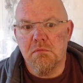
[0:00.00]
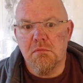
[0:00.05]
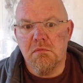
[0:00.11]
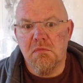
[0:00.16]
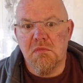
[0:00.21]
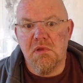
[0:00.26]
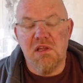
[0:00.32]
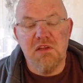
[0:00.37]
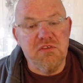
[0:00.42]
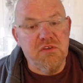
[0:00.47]

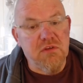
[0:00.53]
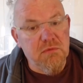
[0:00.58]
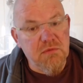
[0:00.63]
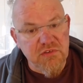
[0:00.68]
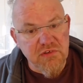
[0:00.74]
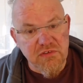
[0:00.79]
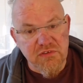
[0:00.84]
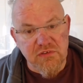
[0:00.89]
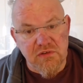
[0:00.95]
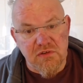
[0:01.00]
insulin
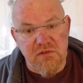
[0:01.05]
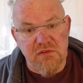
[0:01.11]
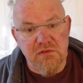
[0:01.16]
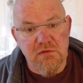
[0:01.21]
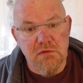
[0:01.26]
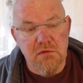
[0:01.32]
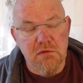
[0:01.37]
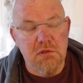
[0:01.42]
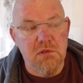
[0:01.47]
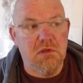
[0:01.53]
resistance.
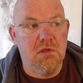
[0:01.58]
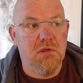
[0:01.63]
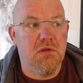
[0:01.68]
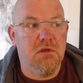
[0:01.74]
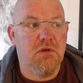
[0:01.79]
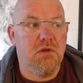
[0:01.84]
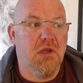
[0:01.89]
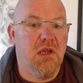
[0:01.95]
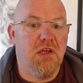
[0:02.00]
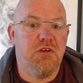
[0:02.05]
You can look at
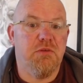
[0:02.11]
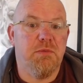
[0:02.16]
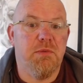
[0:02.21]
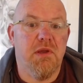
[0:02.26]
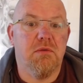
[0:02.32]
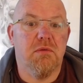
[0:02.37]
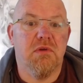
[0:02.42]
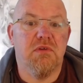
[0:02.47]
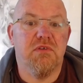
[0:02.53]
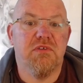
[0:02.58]
your
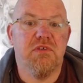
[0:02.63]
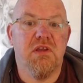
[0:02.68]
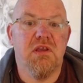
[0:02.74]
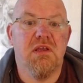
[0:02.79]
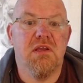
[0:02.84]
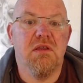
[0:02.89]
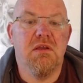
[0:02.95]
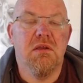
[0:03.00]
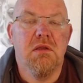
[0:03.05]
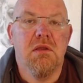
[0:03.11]

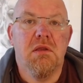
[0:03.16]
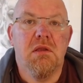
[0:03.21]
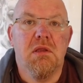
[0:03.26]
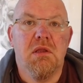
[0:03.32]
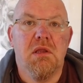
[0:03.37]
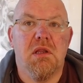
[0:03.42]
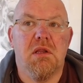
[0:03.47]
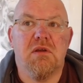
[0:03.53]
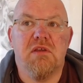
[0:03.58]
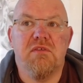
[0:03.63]
HbA1c,
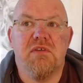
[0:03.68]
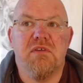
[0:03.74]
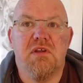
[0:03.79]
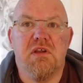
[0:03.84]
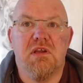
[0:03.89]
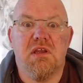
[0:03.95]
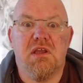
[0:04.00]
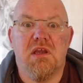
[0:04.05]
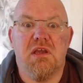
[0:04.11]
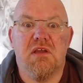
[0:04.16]
and it'll give you an
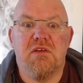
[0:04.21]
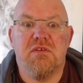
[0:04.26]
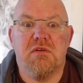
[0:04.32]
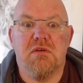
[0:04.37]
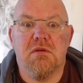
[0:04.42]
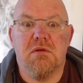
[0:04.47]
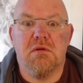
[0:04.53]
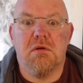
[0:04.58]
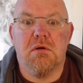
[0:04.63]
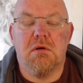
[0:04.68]

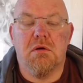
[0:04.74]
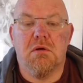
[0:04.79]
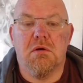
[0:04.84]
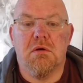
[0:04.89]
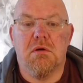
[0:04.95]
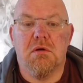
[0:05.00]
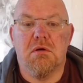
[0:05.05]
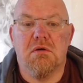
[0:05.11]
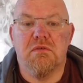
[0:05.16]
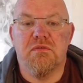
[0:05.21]
indication
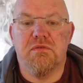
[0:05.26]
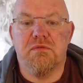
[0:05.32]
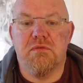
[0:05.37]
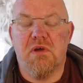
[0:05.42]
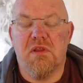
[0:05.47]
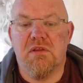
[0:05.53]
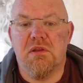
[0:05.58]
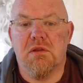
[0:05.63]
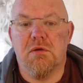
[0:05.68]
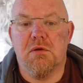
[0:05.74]
of
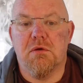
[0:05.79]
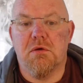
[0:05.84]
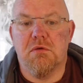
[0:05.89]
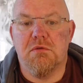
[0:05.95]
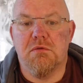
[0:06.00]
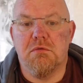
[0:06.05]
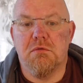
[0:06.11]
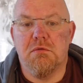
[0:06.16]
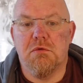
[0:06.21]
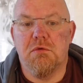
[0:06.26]
whether you're
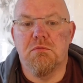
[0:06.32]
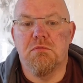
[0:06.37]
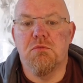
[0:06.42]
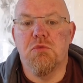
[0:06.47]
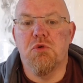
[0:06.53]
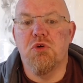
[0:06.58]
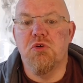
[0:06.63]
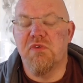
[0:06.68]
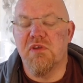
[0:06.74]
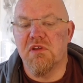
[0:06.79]

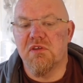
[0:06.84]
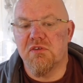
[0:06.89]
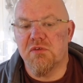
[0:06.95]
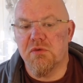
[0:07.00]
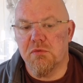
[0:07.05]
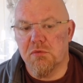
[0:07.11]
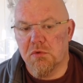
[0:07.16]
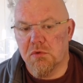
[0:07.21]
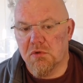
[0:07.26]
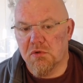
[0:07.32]
moving
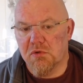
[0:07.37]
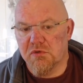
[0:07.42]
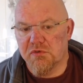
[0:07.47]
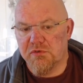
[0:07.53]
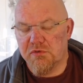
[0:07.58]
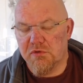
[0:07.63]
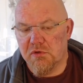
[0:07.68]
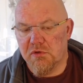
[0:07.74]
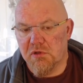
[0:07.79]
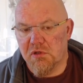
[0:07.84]

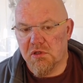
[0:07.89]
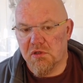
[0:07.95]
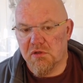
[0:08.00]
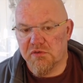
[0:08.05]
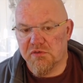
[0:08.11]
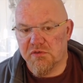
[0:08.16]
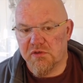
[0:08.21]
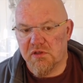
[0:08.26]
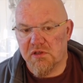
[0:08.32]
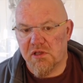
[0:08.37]
towards early
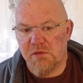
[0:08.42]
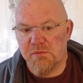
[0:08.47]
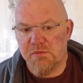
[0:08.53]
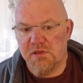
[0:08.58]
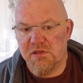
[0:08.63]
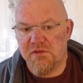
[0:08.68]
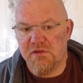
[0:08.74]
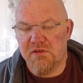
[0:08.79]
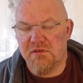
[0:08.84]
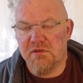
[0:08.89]
onset
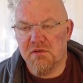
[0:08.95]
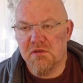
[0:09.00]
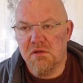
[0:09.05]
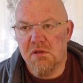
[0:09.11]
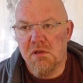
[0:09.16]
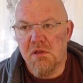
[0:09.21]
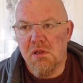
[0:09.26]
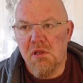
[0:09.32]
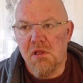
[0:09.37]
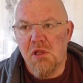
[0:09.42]
diabetes.
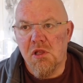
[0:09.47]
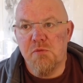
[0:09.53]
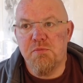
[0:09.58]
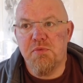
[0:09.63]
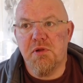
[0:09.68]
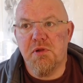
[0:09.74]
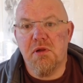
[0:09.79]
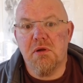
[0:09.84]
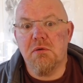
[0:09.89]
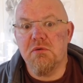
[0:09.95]

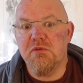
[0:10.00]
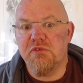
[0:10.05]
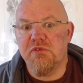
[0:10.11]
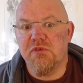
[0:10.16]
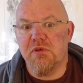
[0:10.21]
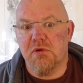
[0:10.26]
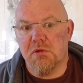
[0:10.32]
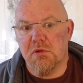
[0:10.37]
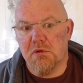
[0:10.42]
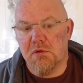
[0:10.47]
But
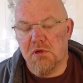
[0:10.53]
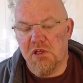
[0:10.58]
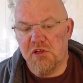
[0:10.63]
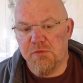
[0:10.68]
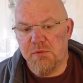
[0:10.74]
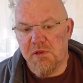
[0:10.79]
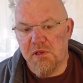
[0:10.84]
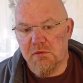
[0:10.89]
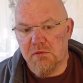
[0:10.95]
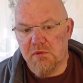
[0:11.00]
also your
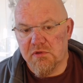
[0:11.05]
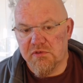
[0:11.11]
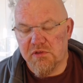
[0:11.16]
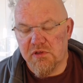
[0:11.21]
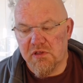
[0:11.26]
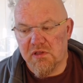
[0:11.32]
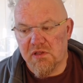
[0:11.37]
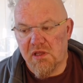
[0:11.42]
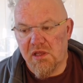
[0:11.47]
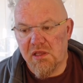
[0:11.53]
HbA1c,
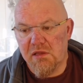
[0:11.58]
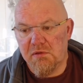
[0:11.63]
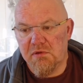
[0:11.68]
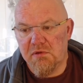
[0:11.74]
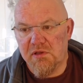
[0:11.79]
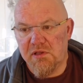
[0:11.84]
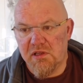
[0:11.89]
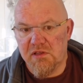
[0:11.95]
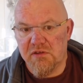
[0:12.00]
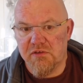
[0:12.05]
the higher it
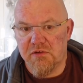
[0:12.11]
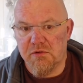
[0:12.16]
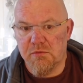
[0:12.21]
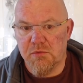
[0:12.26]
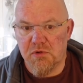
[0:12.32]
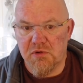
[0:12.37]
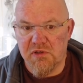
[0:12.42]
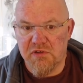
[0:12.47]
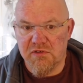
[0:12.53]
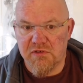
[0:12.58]
is, the
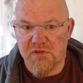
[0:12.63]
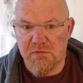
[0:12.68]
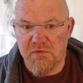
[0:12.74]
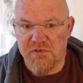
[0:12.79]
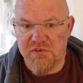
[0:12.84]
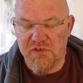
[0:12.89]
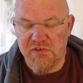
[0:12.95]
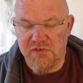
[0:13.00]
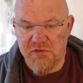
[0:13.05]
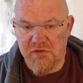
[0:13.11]
more insulin
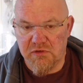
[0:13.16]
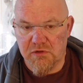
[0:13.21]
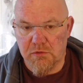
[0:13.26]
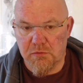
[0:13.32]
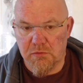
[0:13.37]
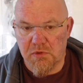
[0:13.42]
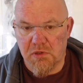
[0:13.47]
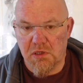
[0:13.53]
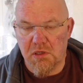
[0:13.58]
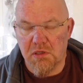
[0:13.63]
resistant you
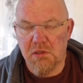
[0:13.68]
are,